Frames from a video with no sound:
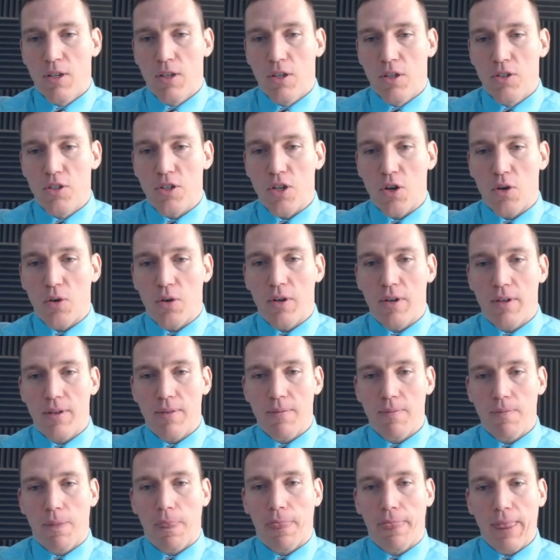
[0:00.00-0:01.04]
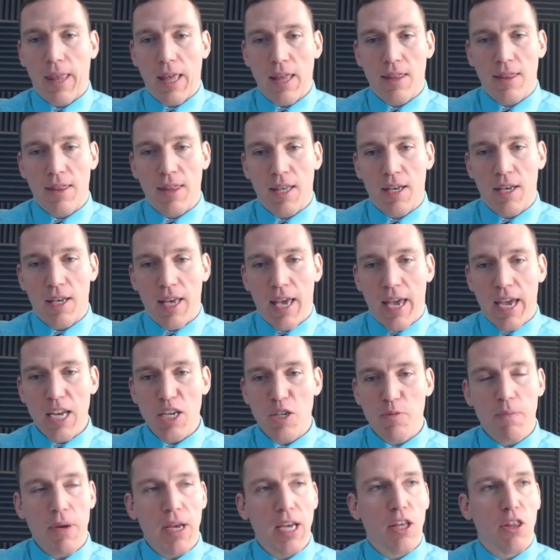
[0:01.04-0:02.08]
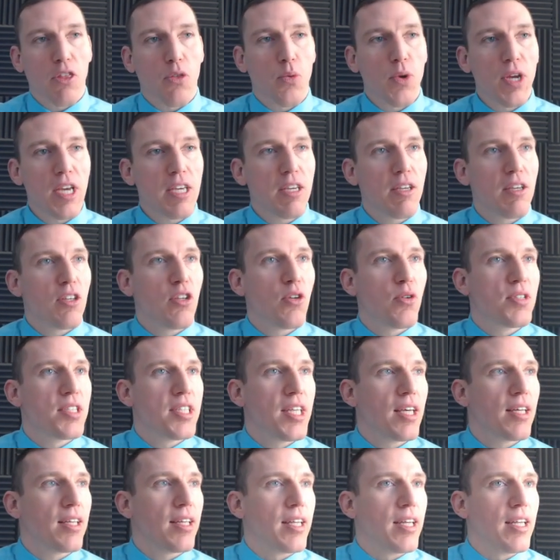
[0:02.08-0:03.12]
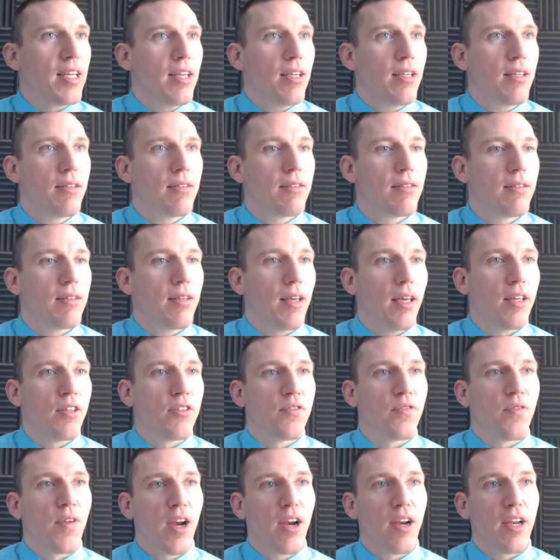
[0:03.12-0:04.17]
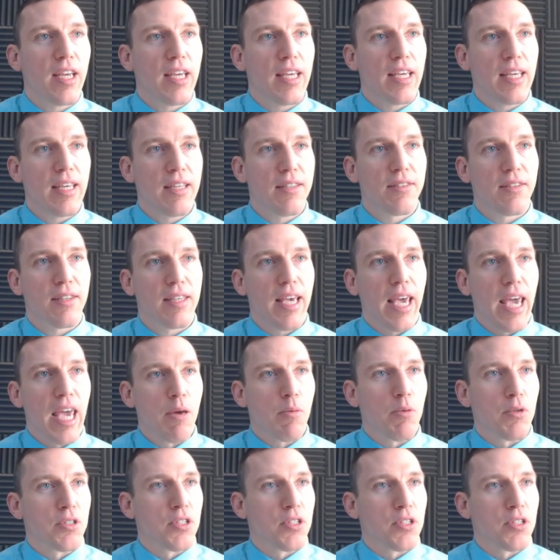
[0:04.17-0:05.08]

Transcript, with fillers: So the HPing 3 utility is very easily able